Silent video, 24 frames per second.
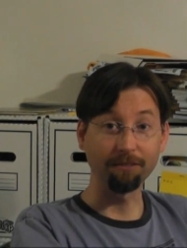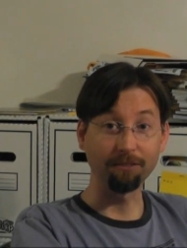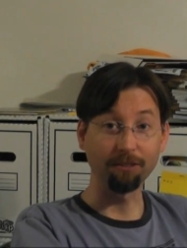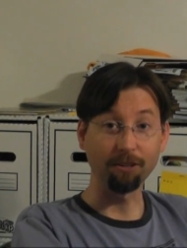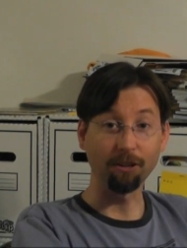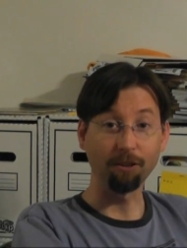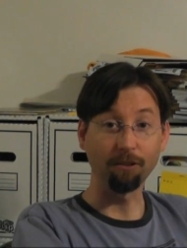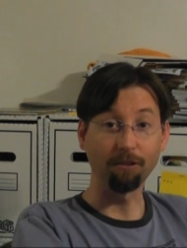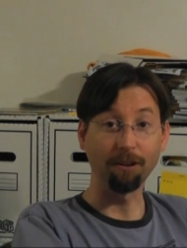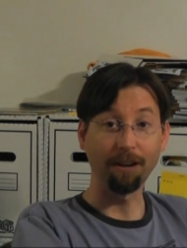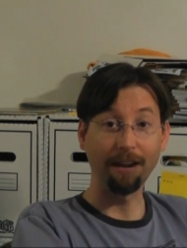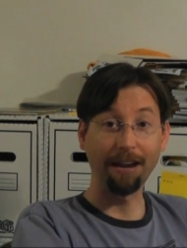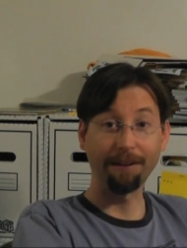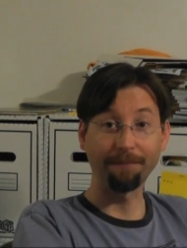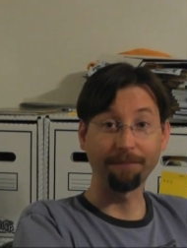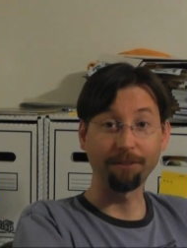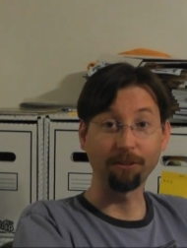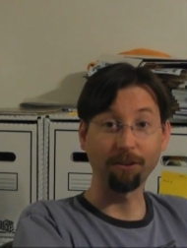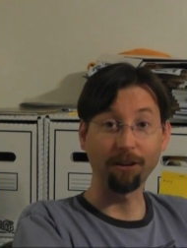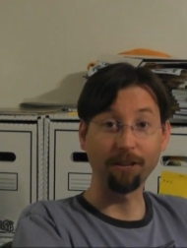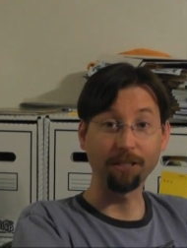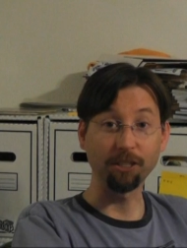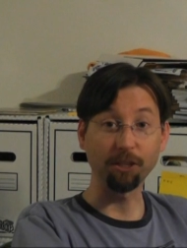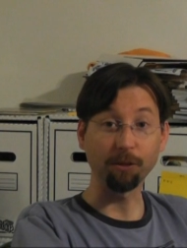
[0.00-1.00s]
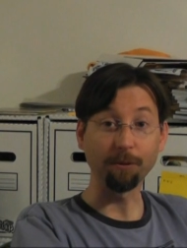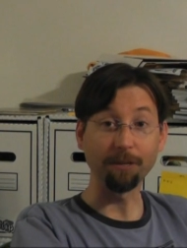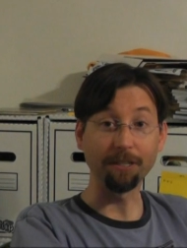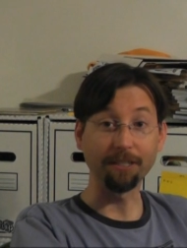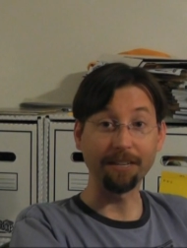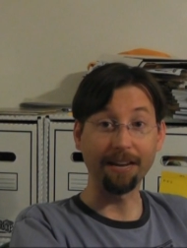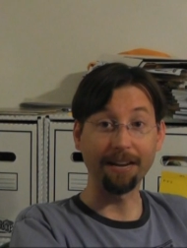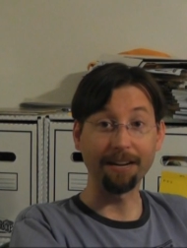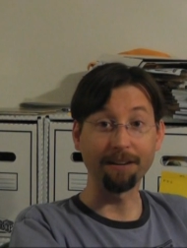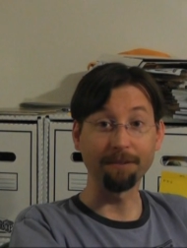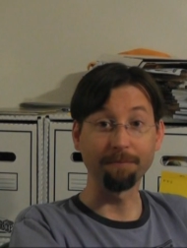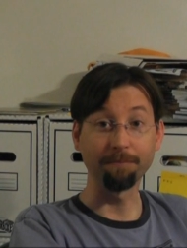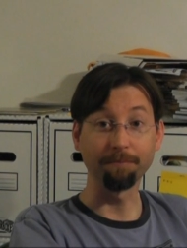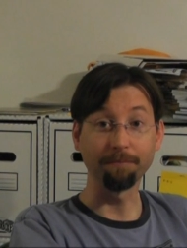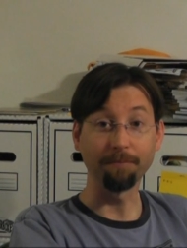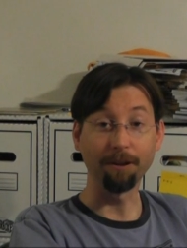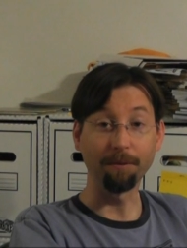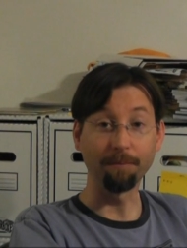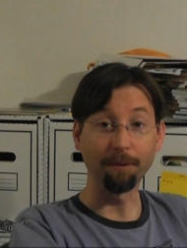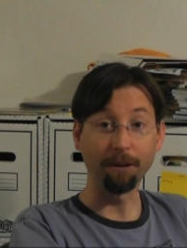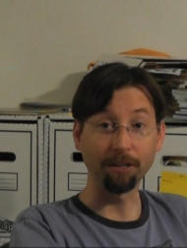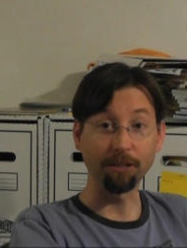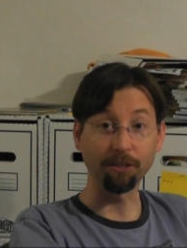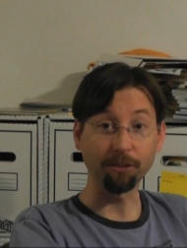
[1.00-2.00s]
so I have to try and squeeze that in
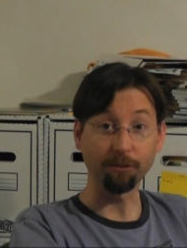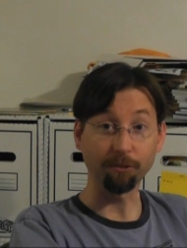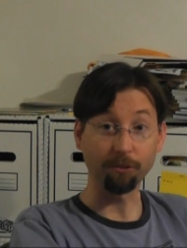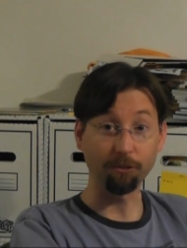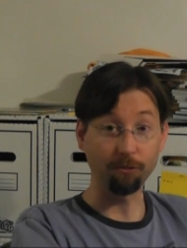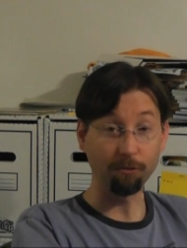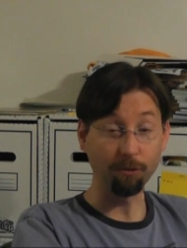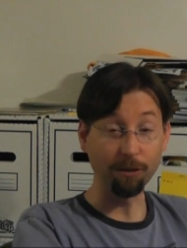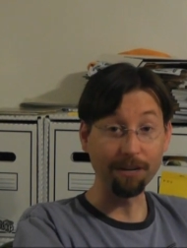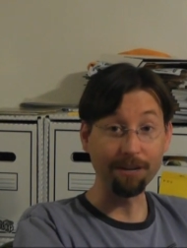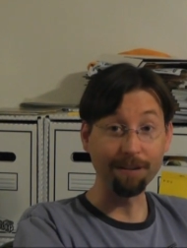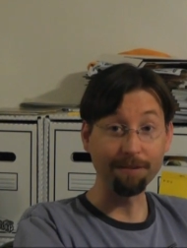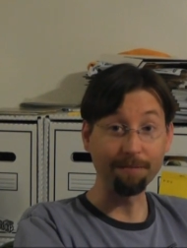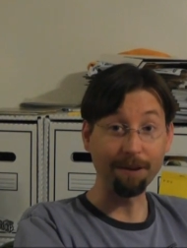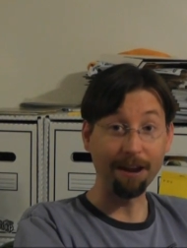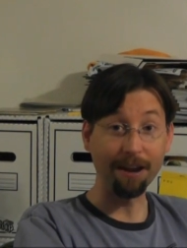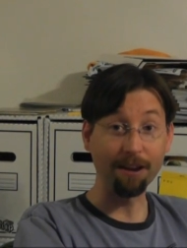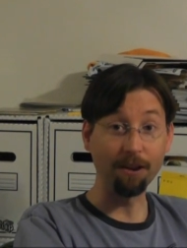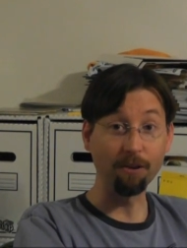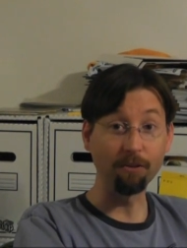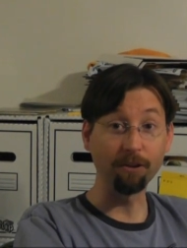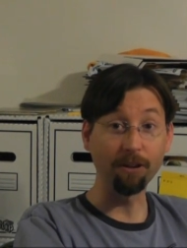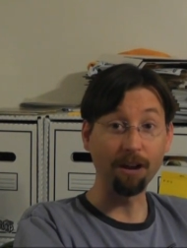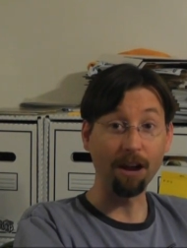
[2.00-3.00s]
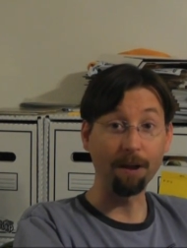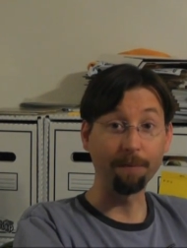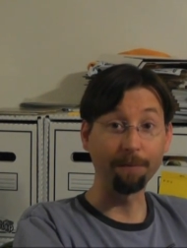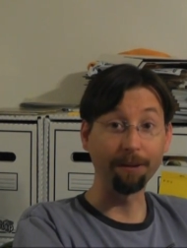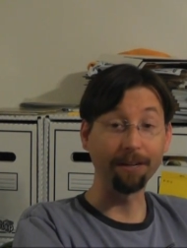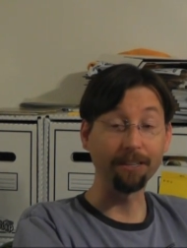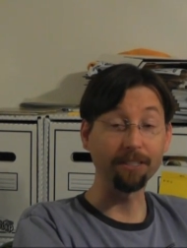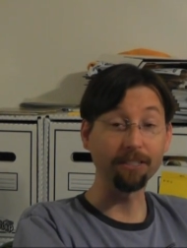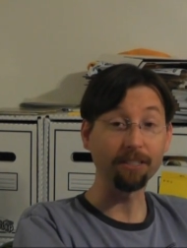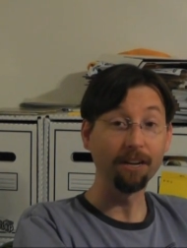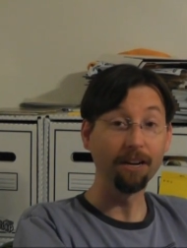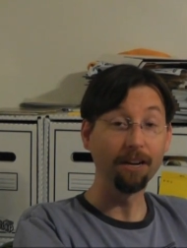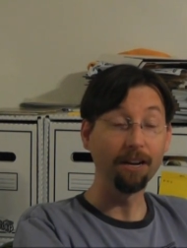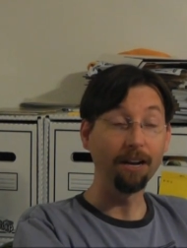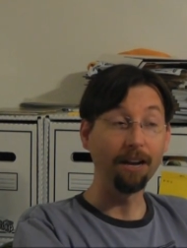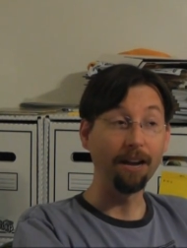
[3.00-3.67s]
amongst reading my own comics